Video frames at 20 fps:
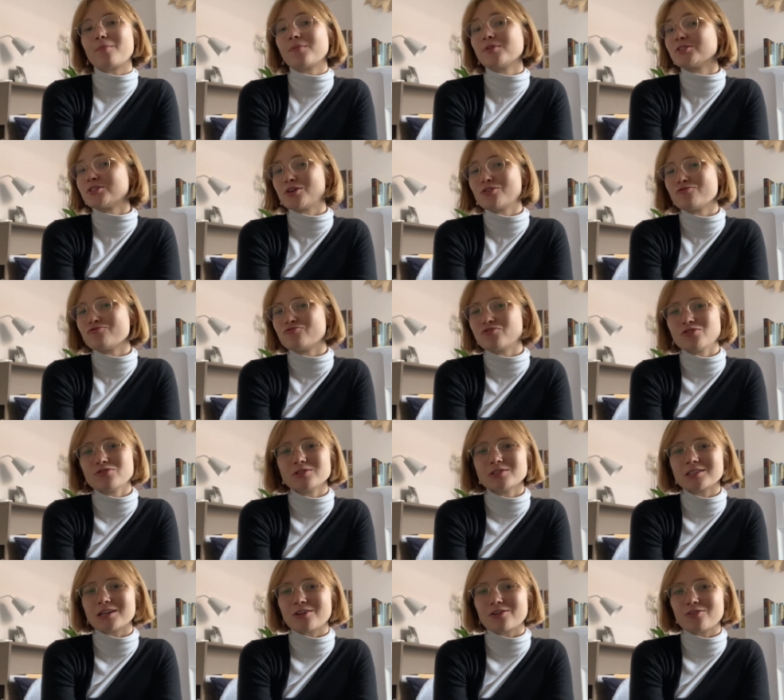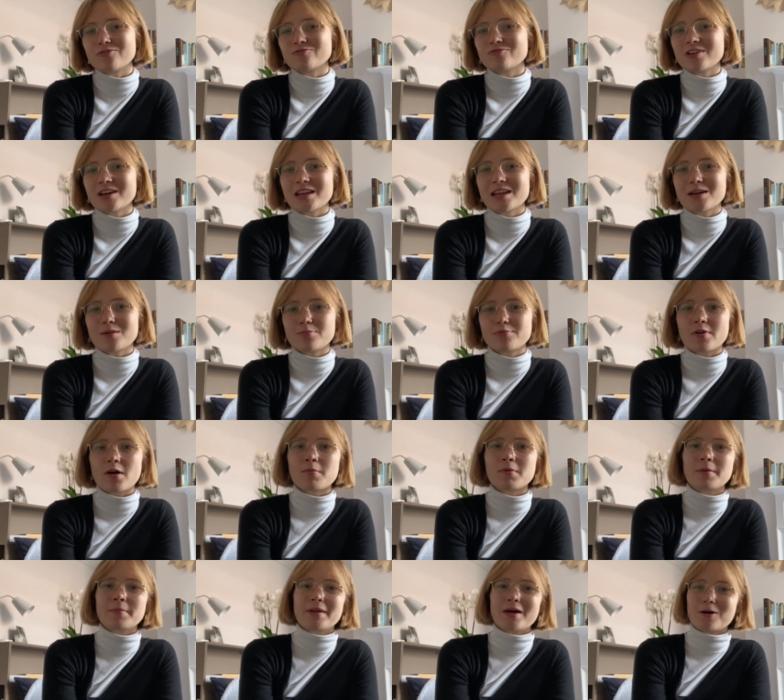So routes are not really a
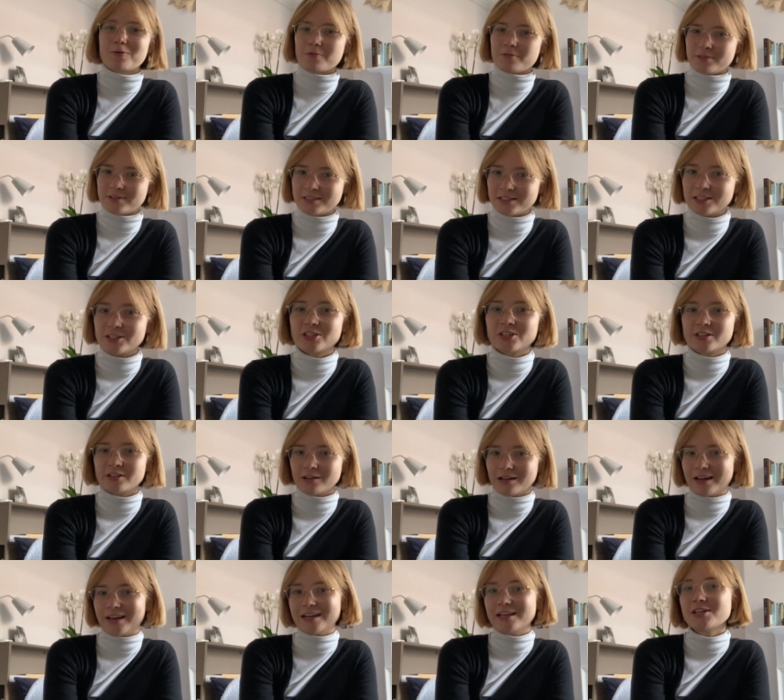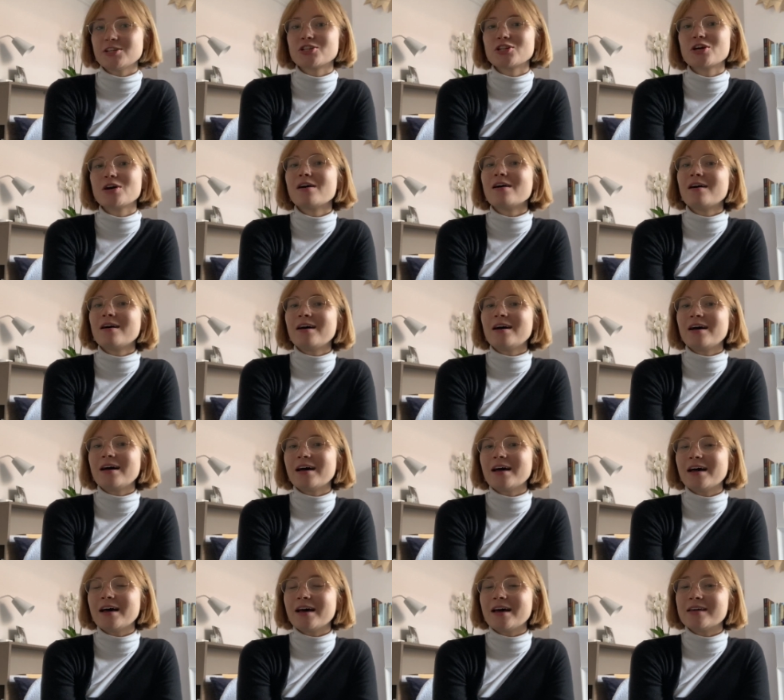problem now with the digital age,
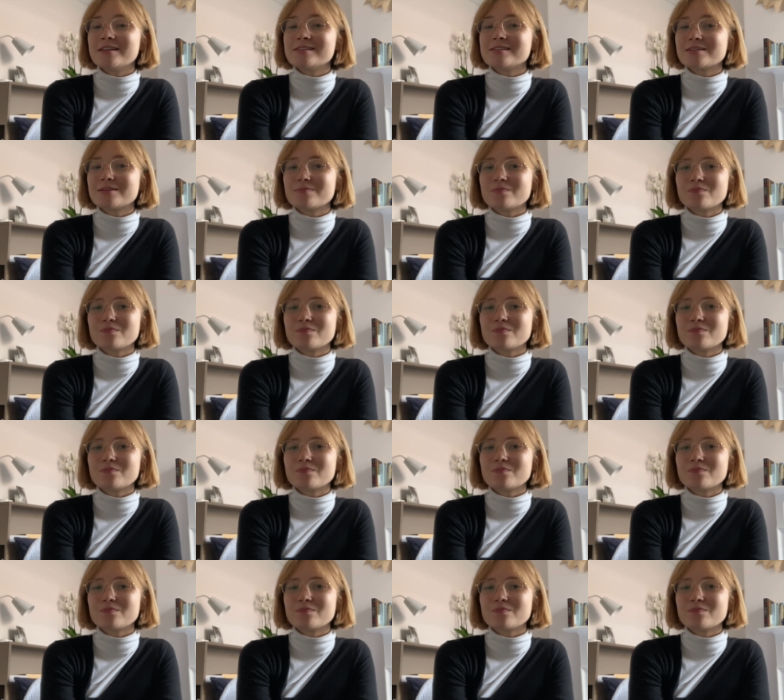and